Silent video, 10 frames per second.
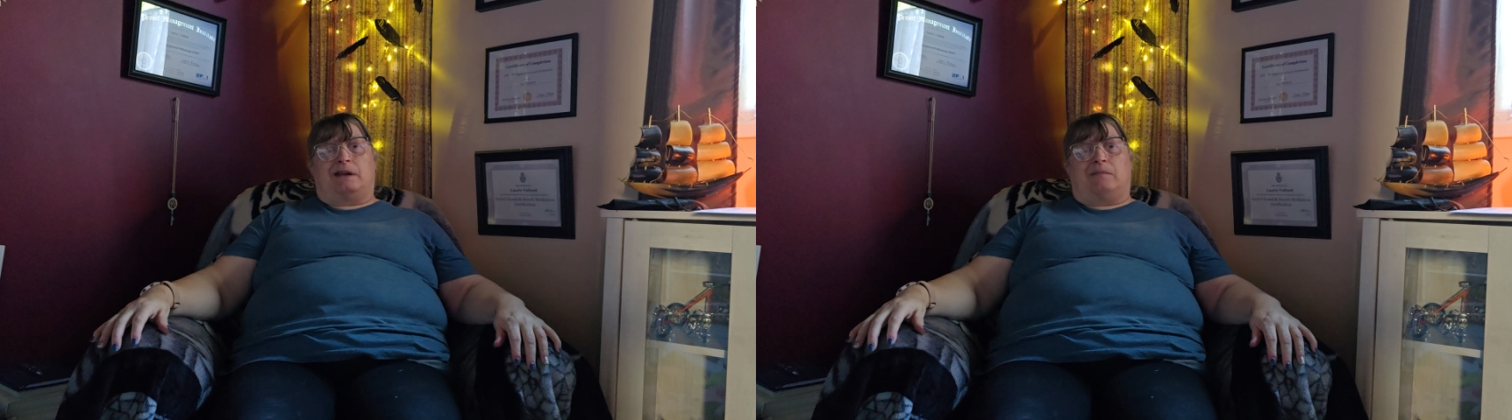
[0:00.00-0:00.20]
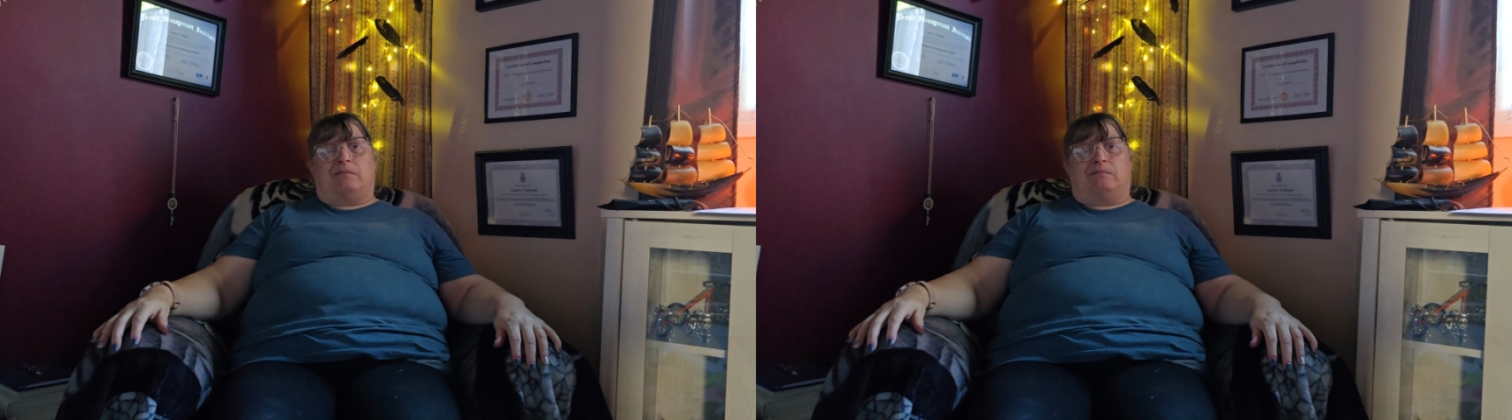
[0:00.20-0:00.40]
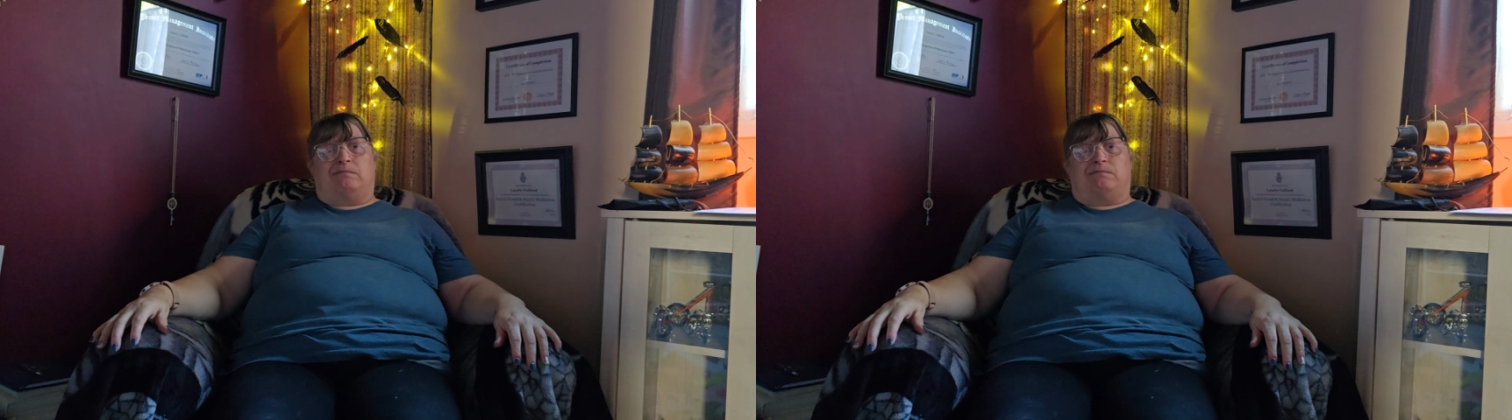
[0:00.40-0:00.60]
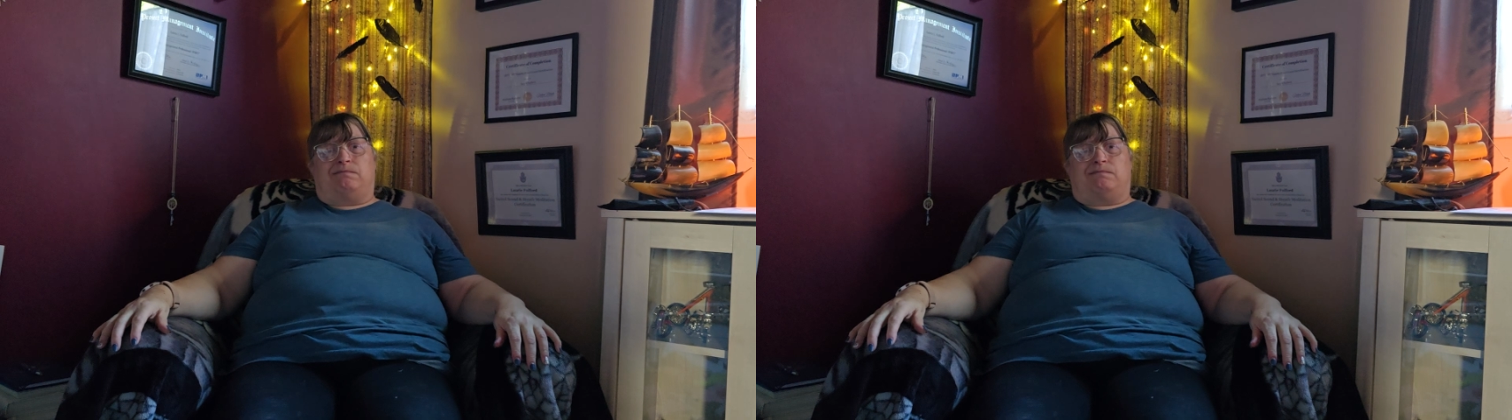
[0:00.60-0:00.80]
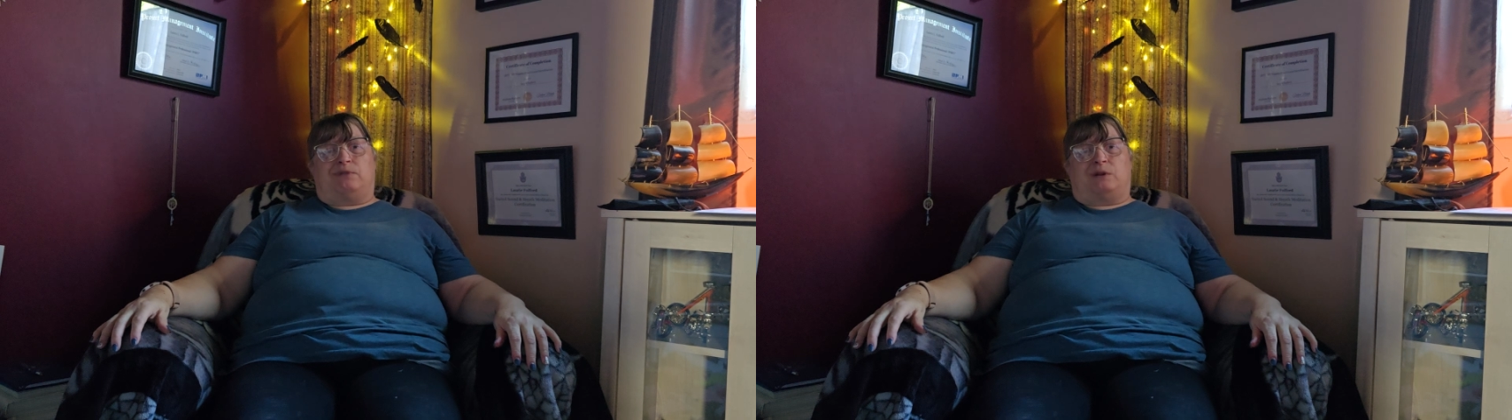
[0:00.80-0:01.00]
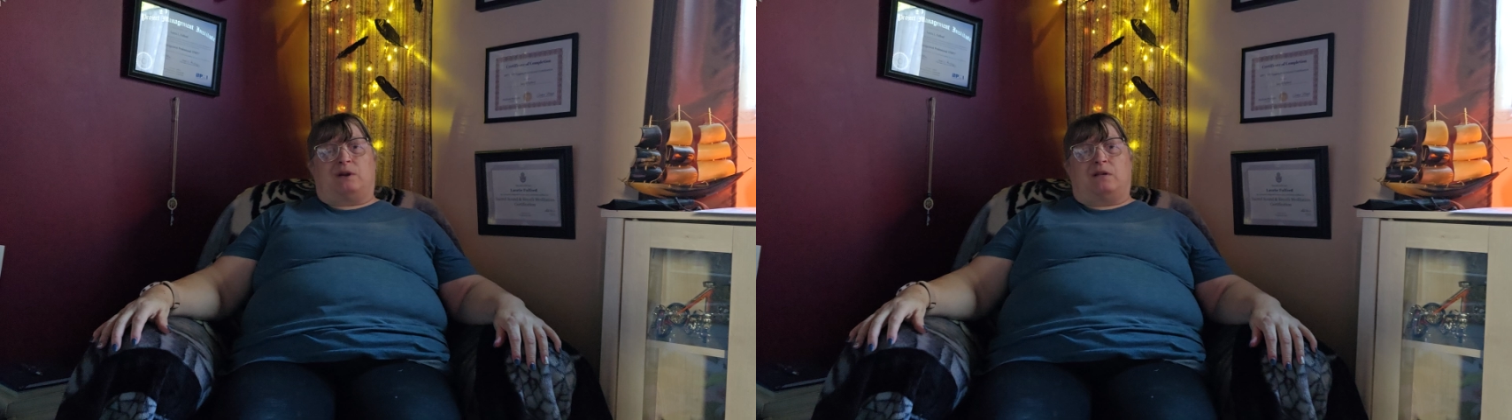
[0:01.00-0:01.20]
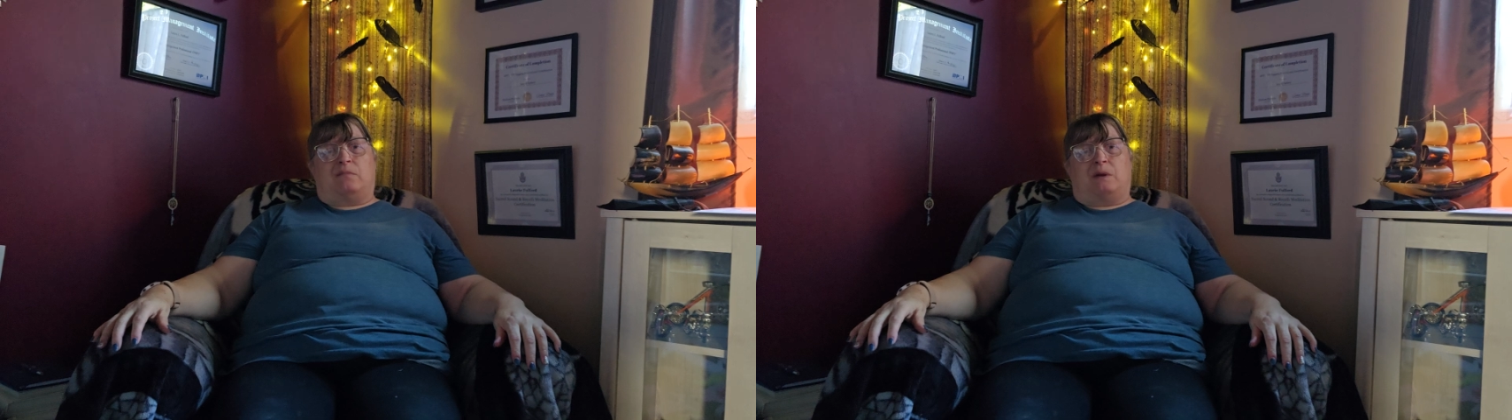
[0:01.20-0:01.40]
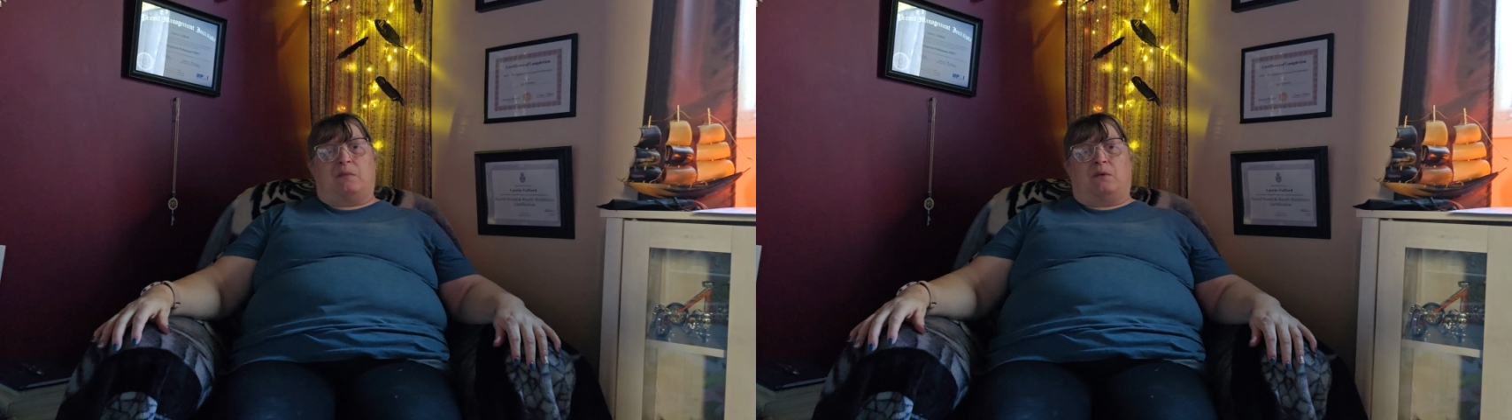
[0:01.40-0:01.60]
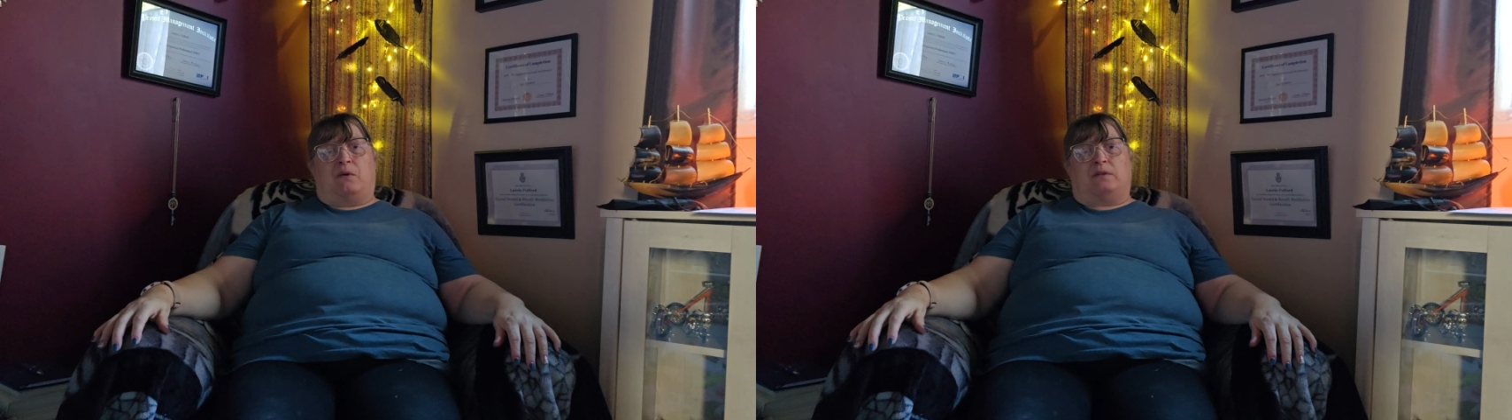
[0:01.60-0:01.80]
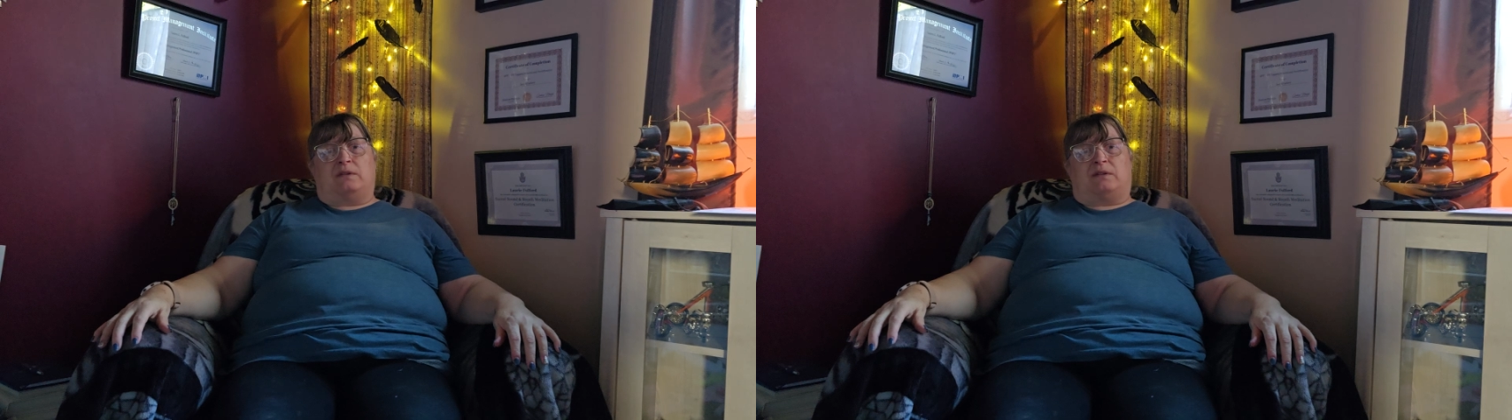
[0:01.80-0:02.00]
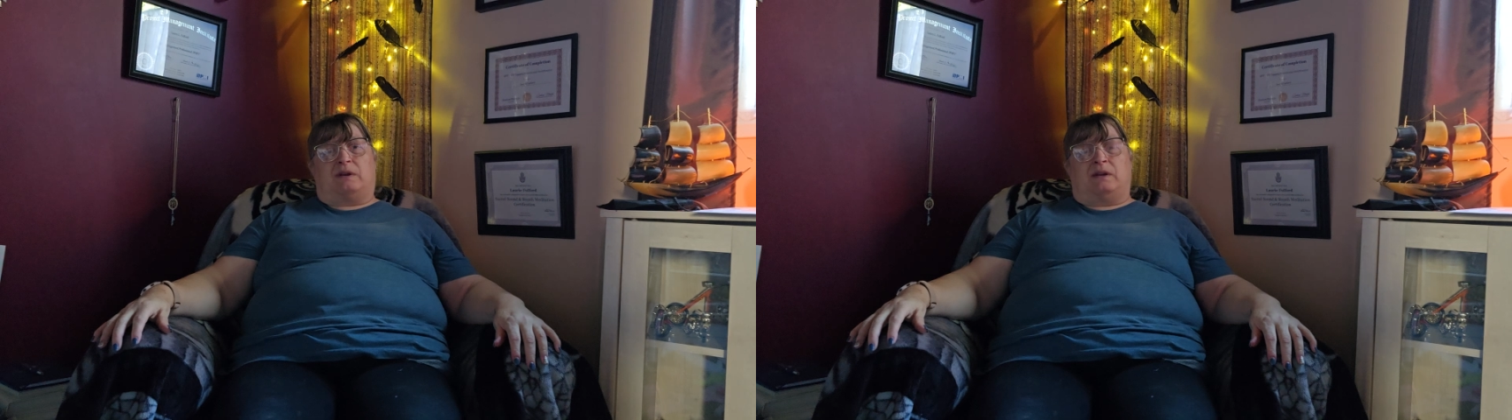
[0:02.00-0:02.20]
I'm trying to remember all the stuff